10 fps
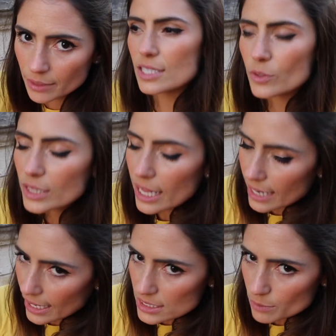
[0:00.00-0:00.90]
Considering their
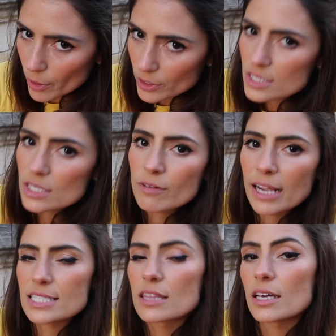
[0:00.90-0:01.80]
next opponents are
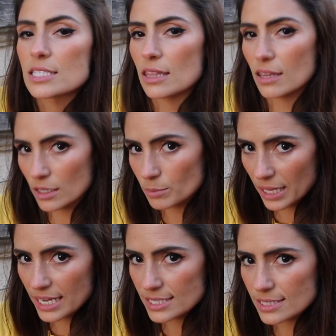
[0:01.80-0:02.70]
ranked in 33rd
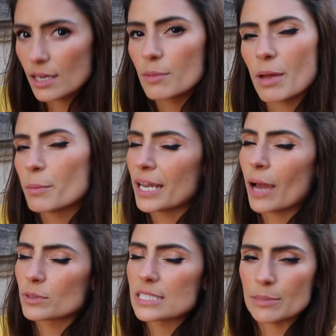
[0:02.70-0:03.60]
place, maybe
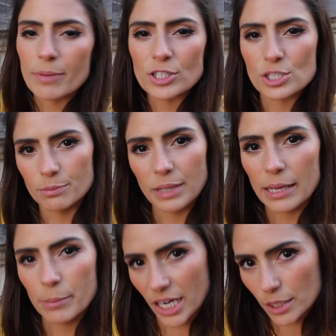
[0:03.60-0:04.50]
now we'll see Belgium
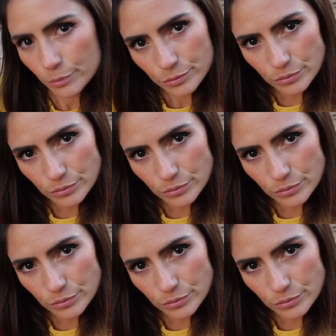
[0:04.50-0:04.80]
play better.